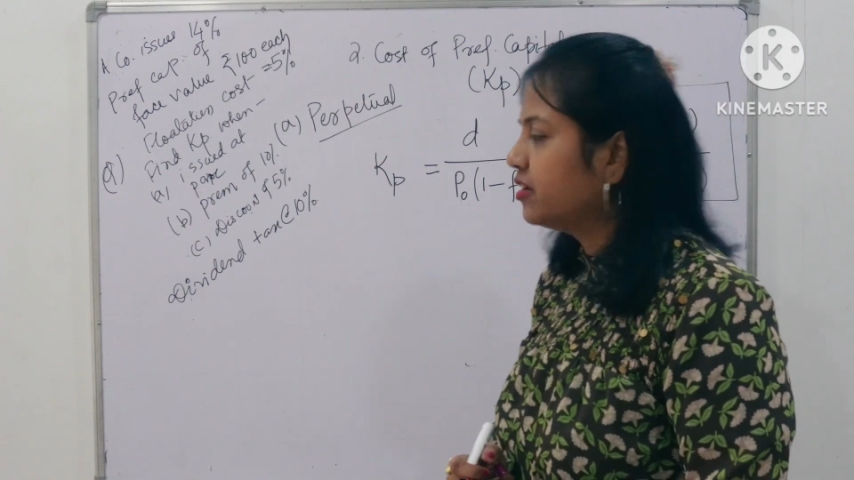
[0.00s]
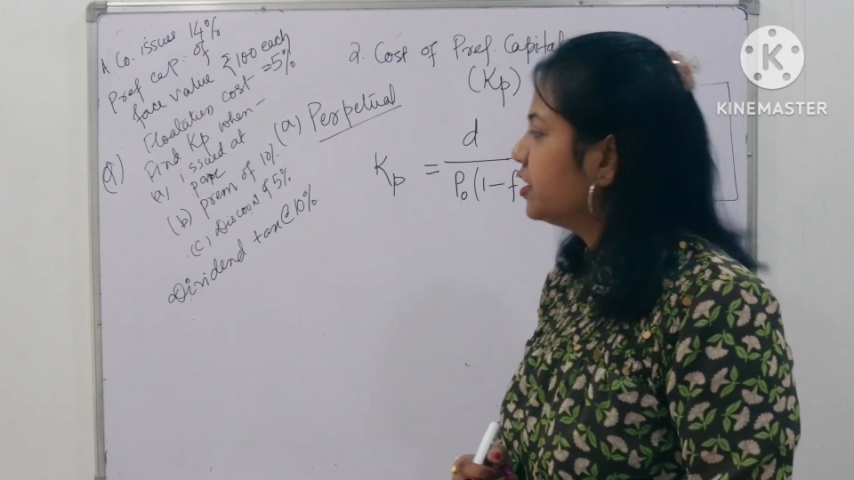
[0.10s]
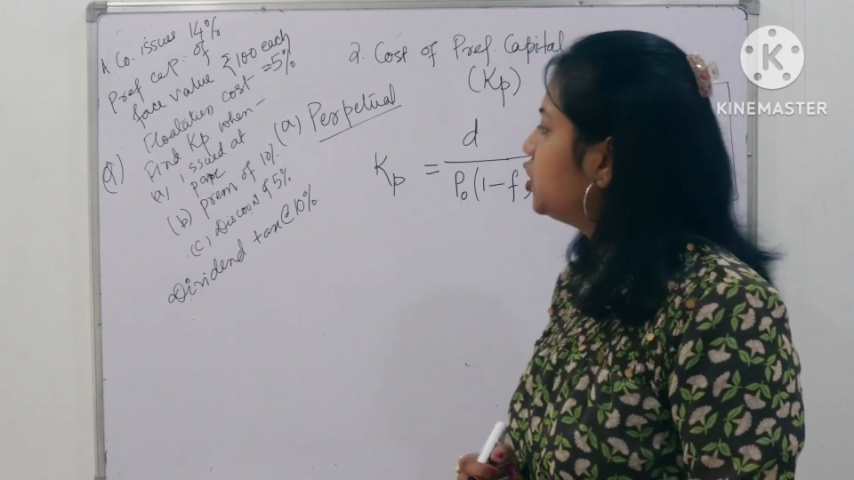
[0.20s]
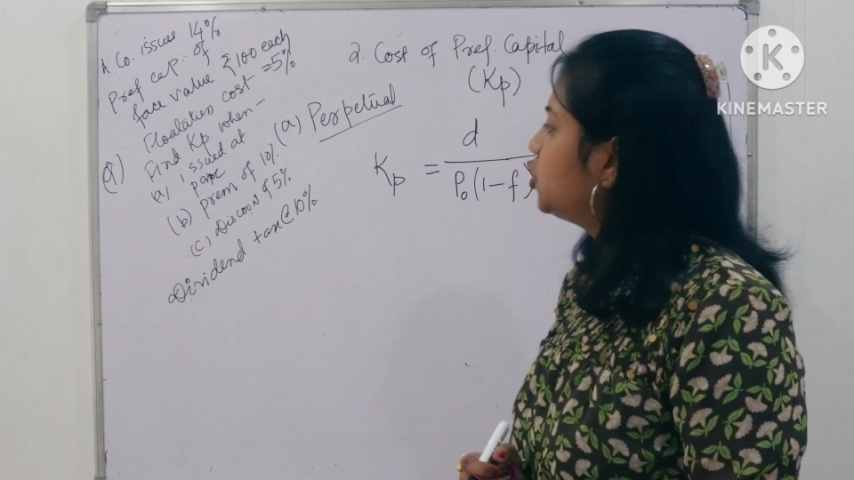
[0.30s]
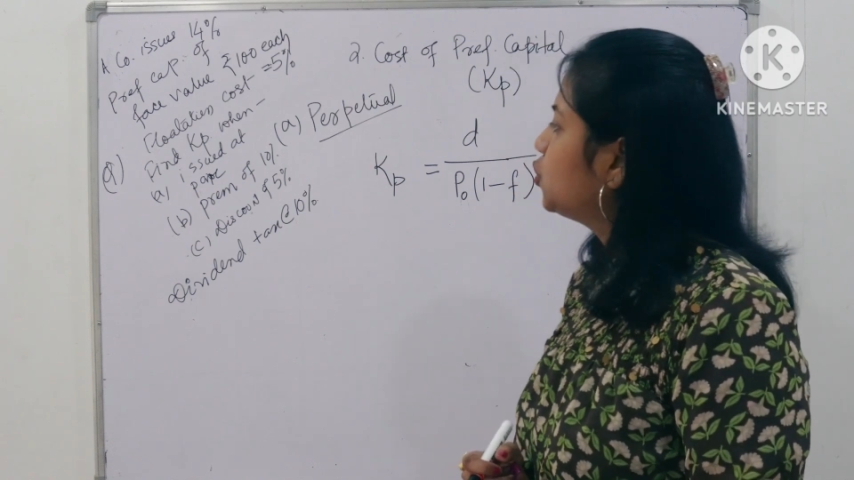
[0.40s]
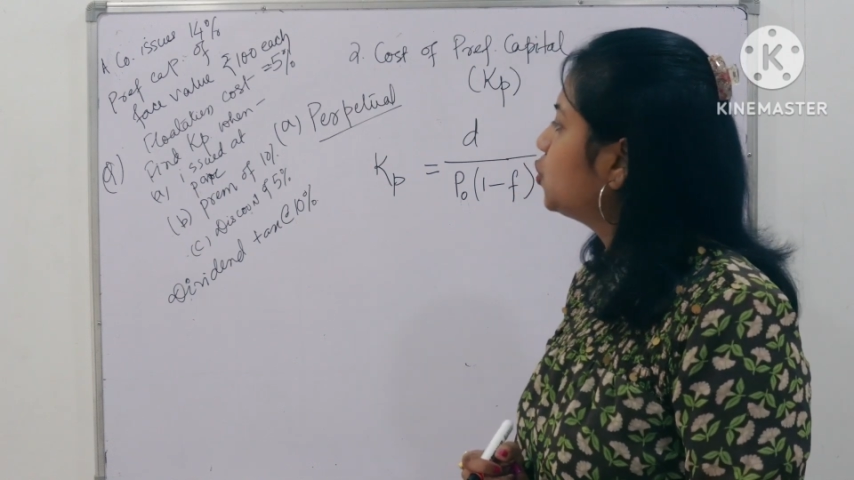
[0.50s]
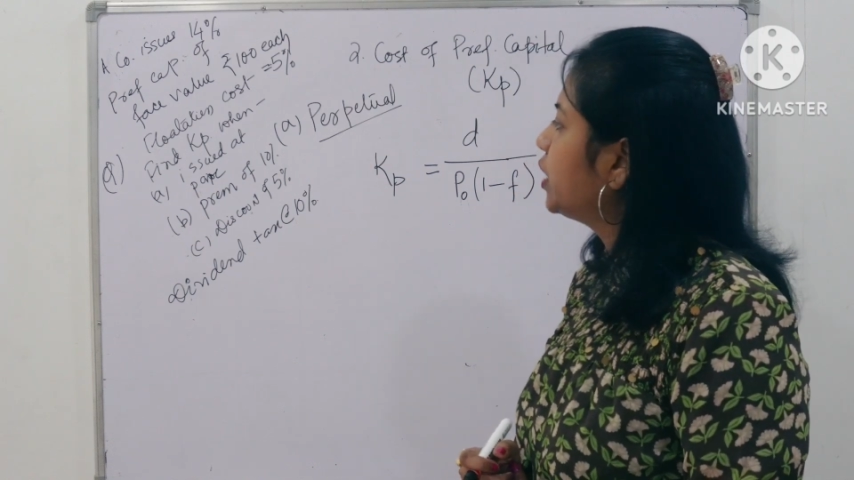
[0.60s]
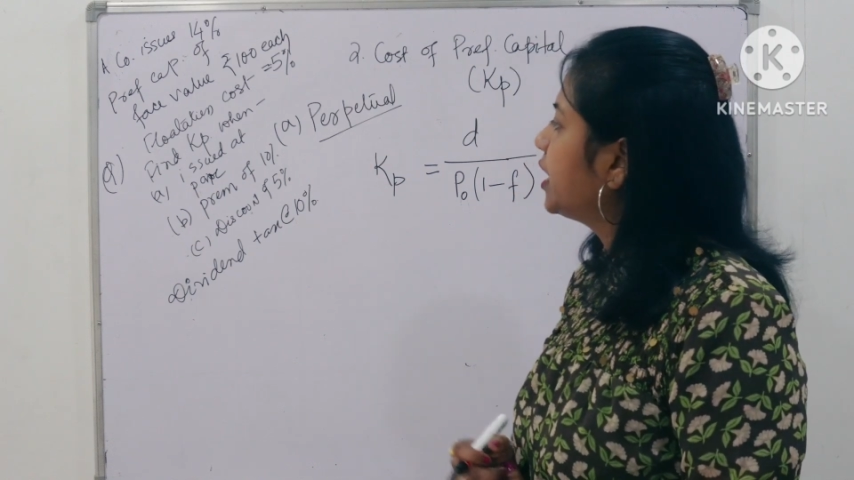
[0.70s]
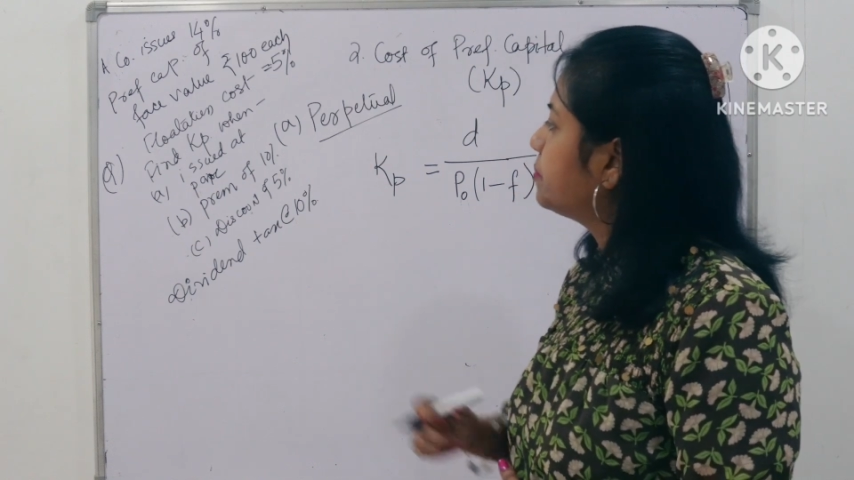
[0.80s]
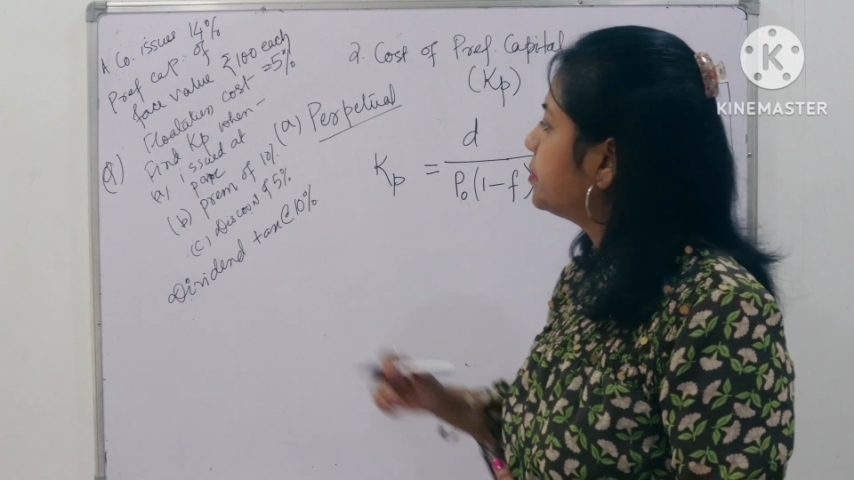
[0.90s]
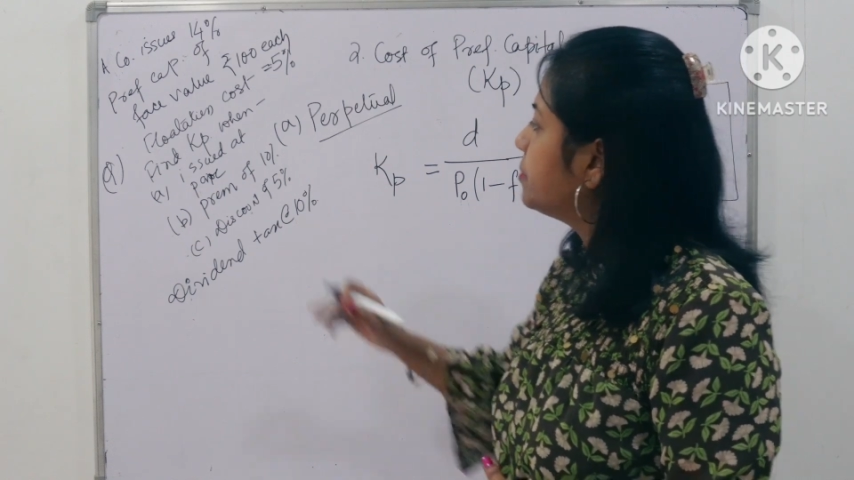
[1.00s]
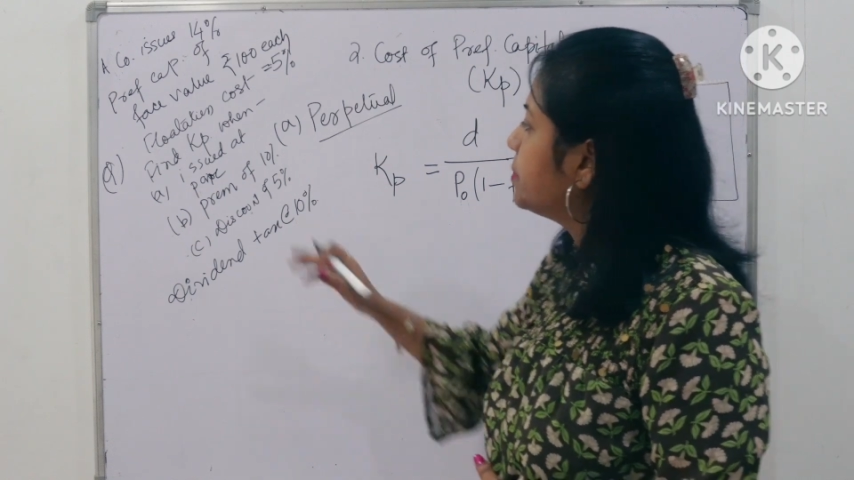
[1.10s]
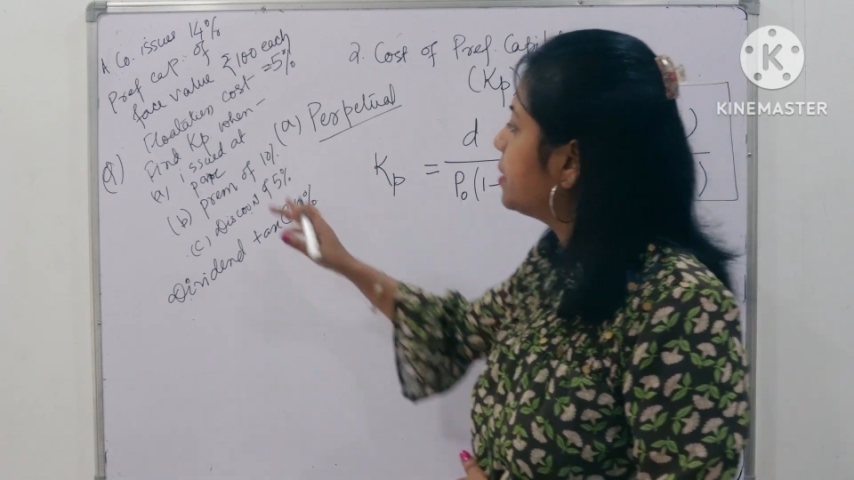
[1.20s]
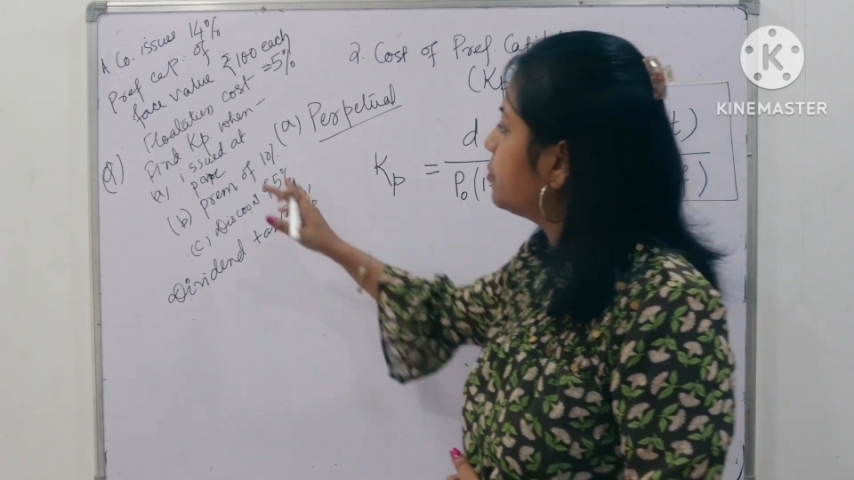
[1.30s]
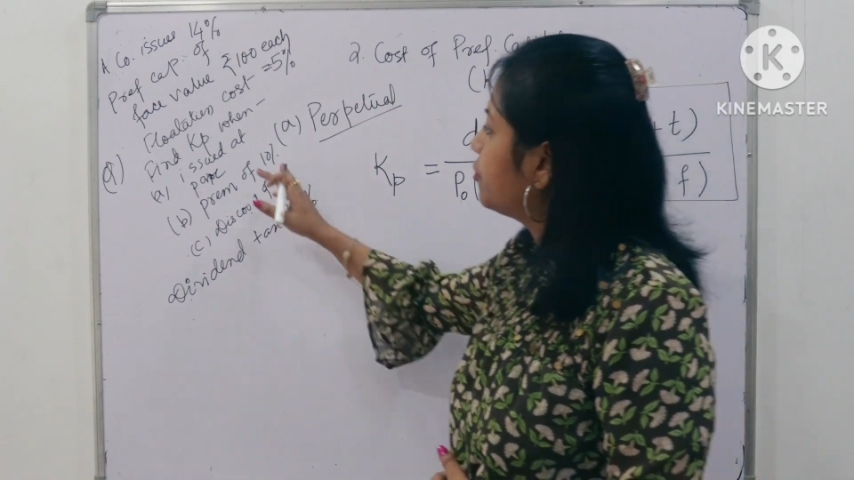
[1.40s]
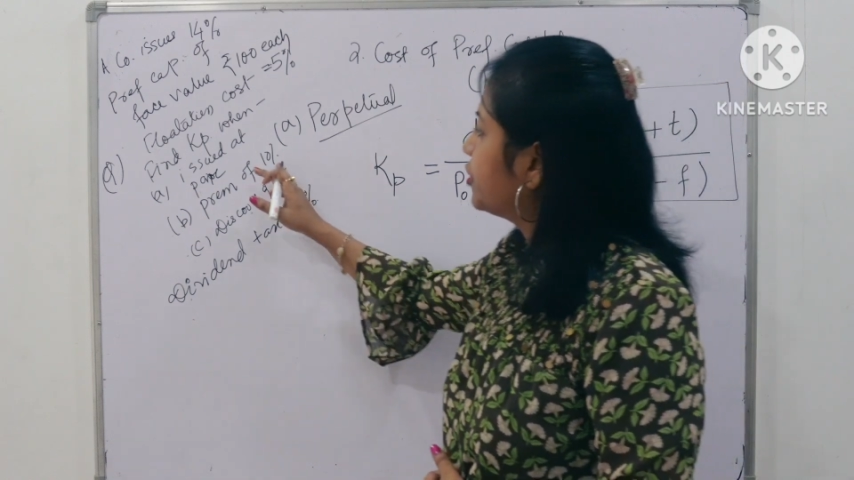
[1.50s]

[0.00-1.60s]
issued at premium of